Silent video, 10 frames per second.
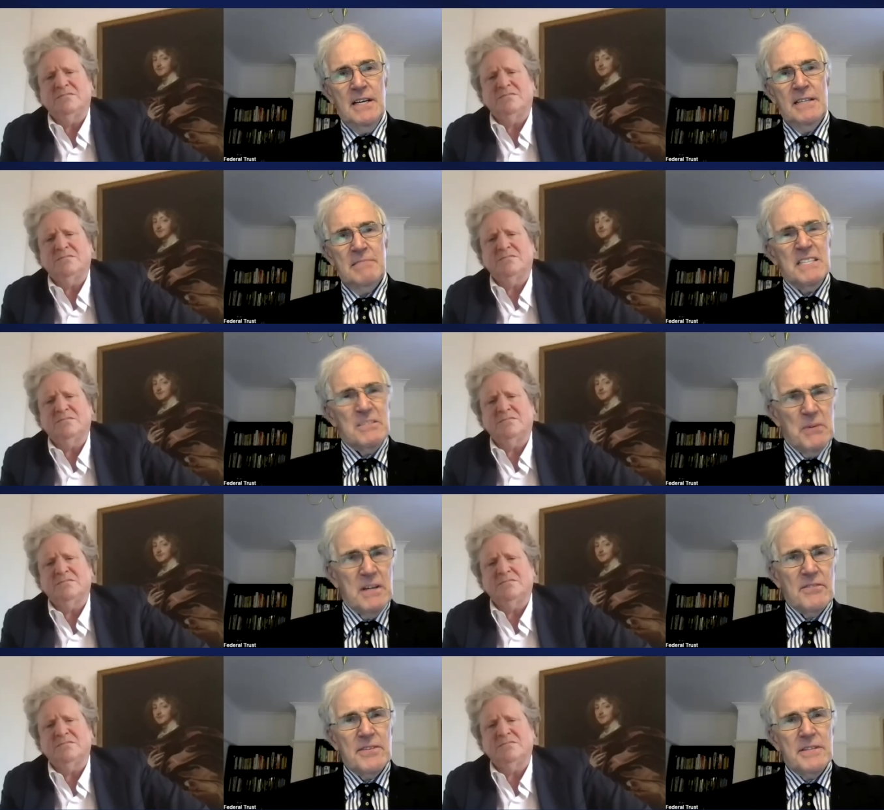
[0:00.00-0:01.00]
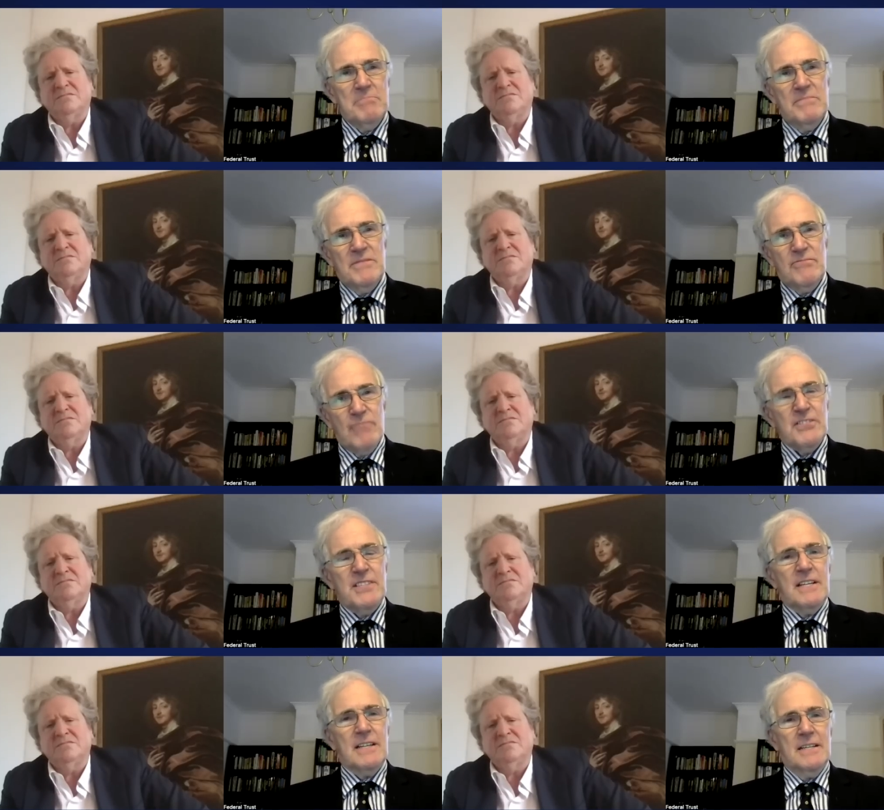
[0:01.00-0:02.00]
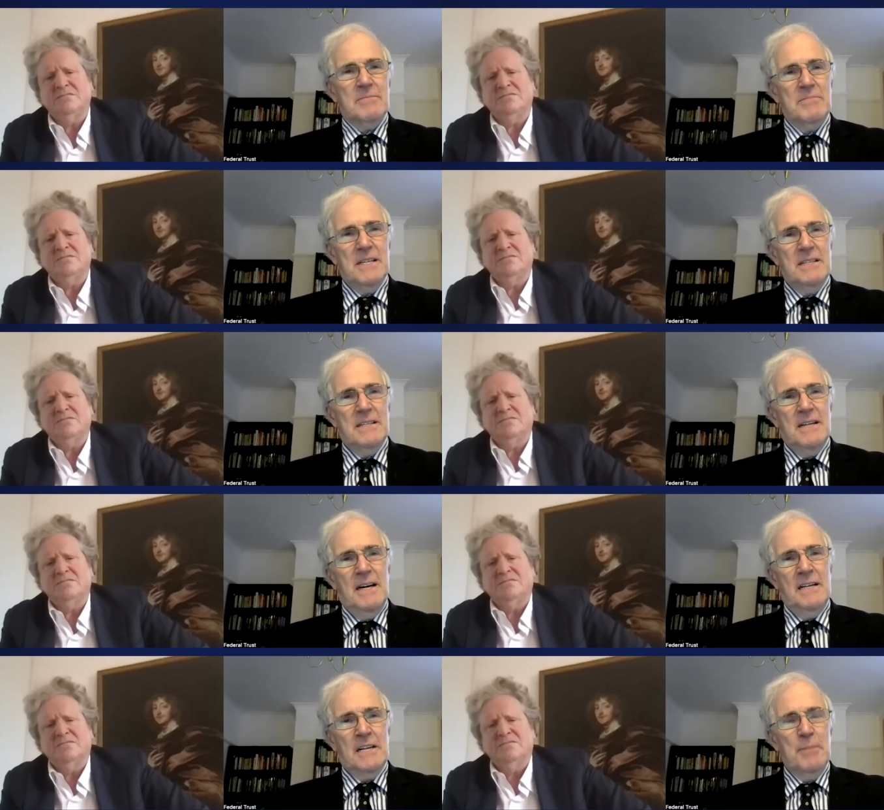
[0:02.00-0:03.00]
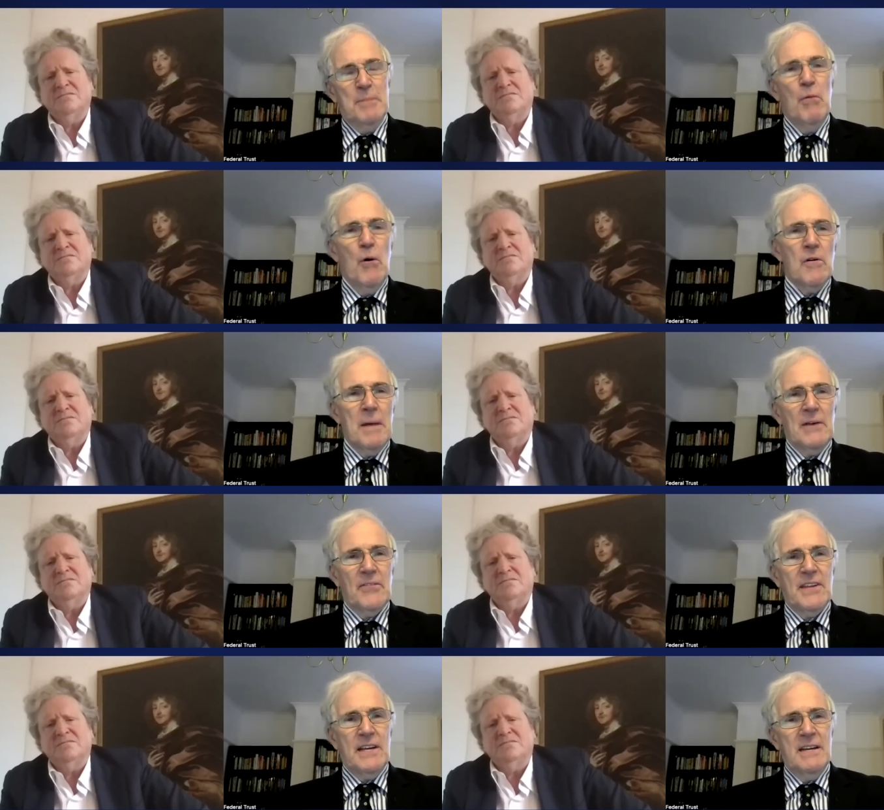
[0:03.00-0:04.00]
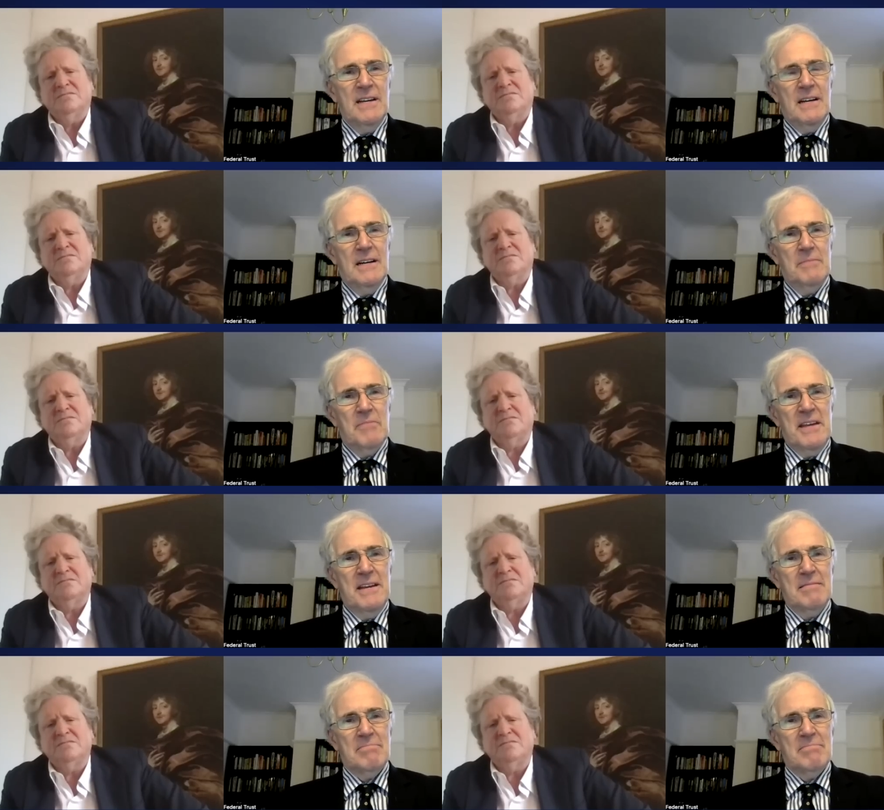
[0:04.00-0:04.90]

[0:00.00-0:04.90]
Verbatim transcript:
Speaker 1: Uh, it's worth um, stressing um, uh, a little bit more about the um, the